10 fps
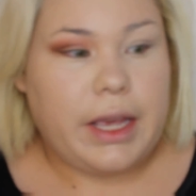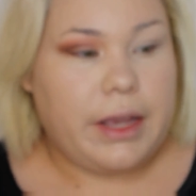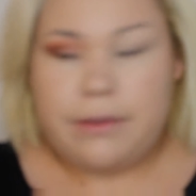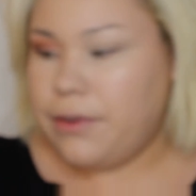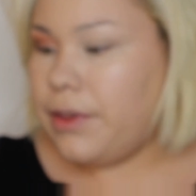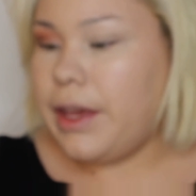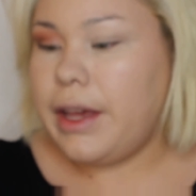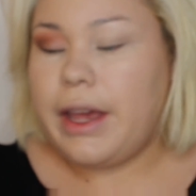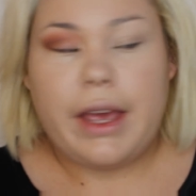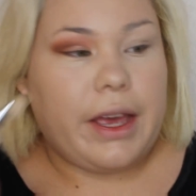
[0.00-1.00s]
and for
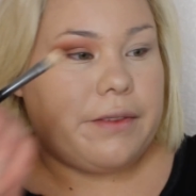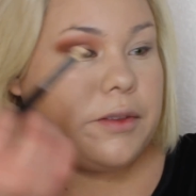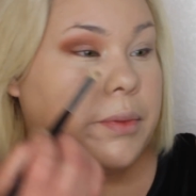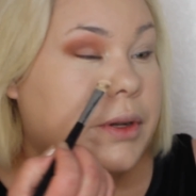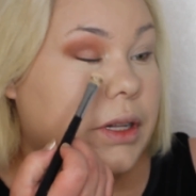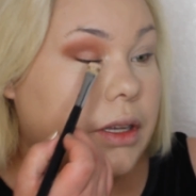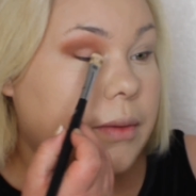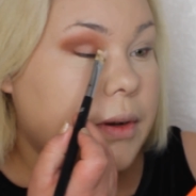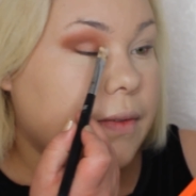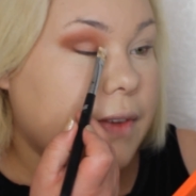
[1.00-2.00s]
that I have to put a
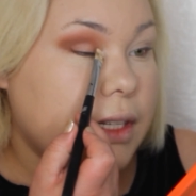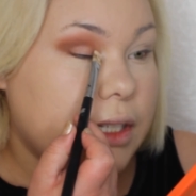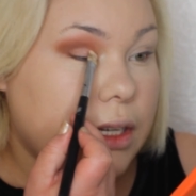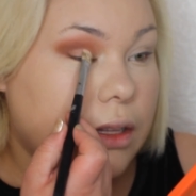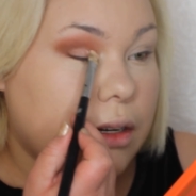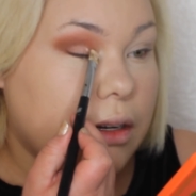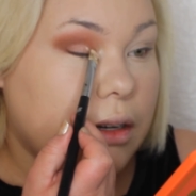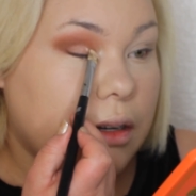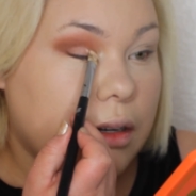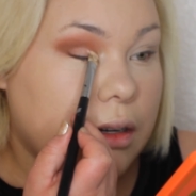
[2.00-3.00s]
little bit of concealer